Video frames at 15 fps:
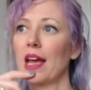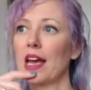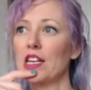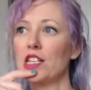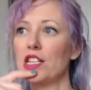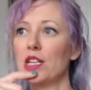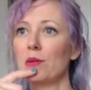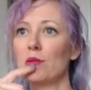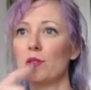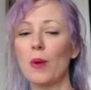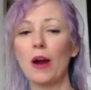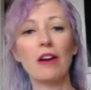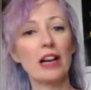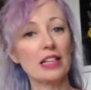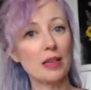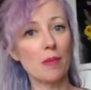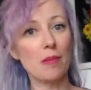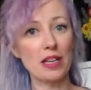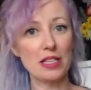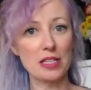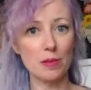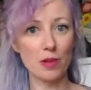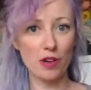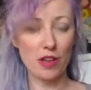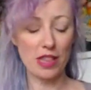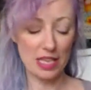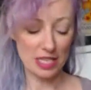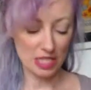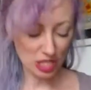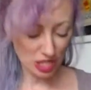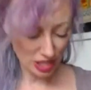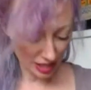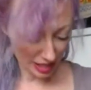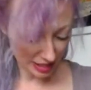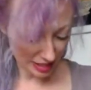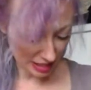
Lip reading: And she was wearing something similar to this, and she likes